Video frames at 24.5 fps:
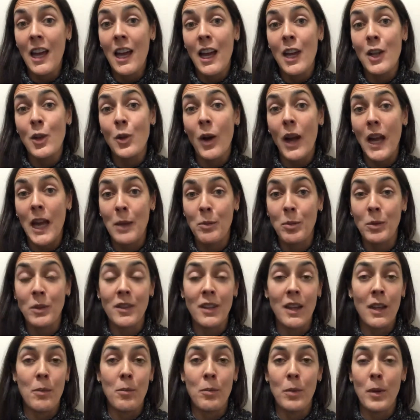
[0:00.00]
and you're able
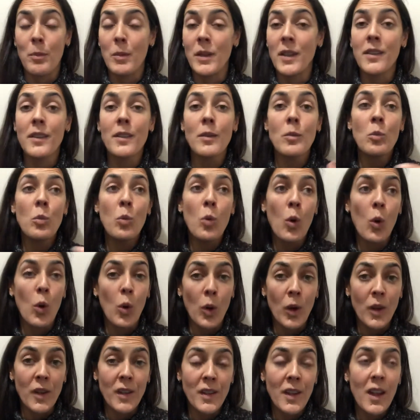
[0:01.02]
to implement some
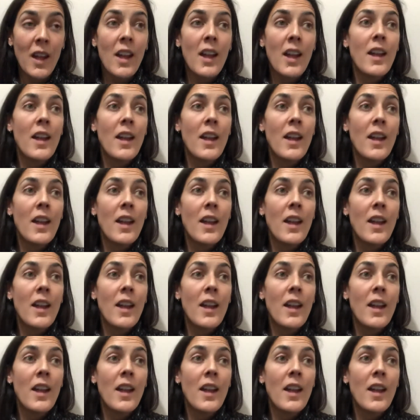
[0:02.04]
walks,